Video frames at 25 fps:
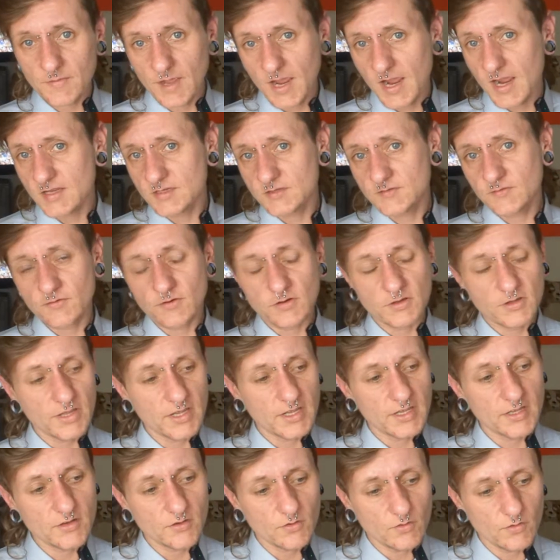ask for a
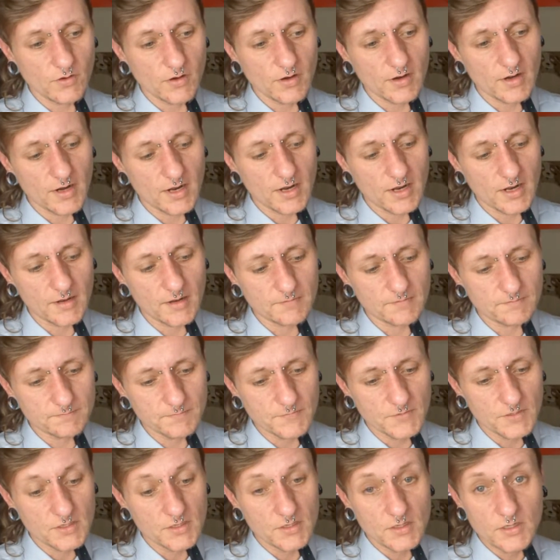link, or
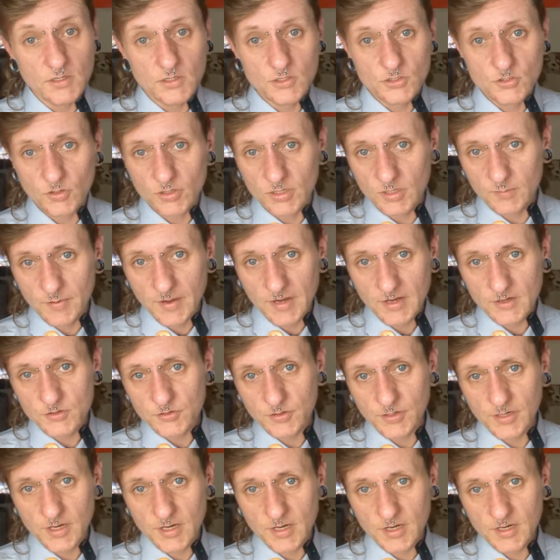join the
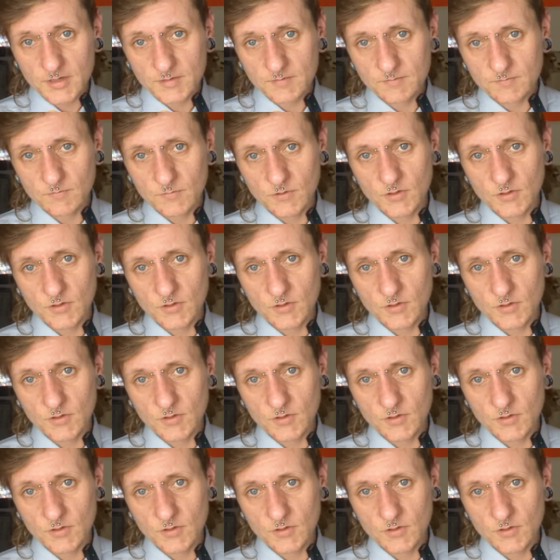Patreon.